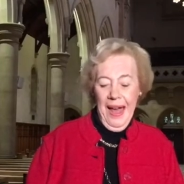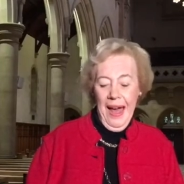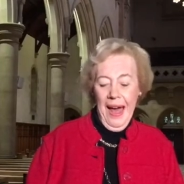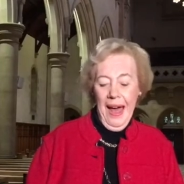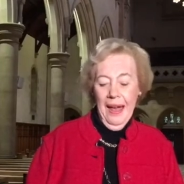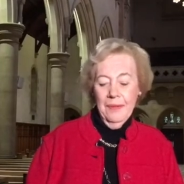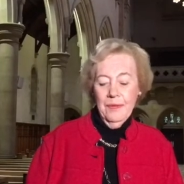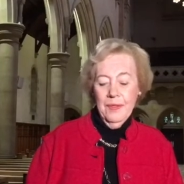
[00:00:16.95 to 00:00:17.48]

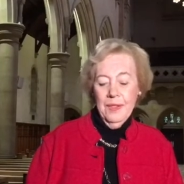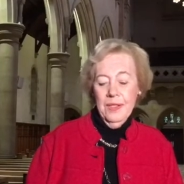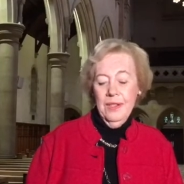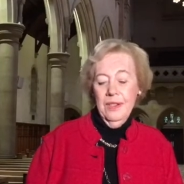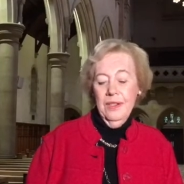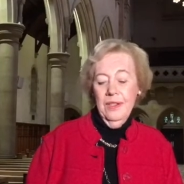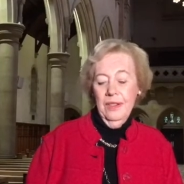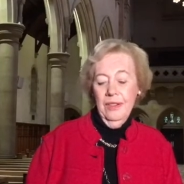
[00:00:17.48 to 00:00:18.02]
I
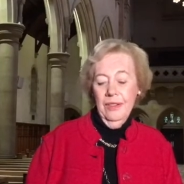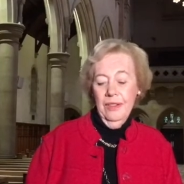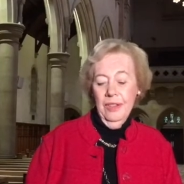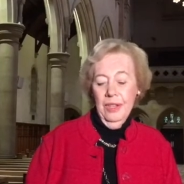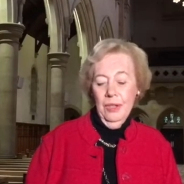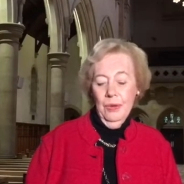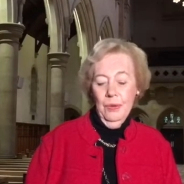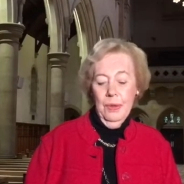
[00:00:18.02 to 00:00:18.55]
visited the
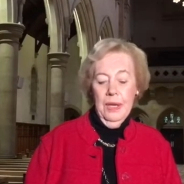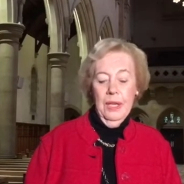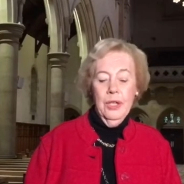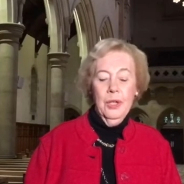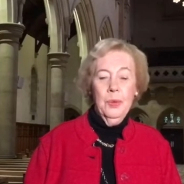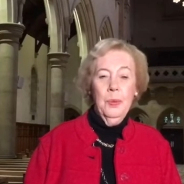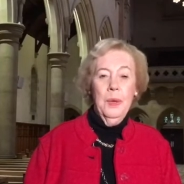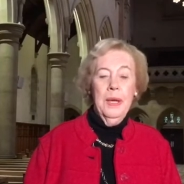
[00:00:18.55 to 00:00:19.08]
cathedral
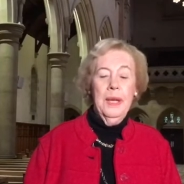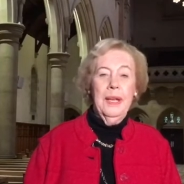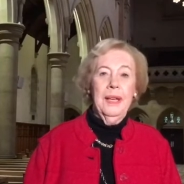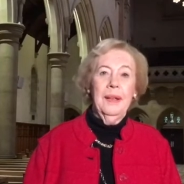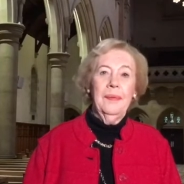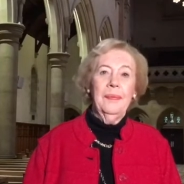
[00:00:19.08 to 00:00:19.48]
each week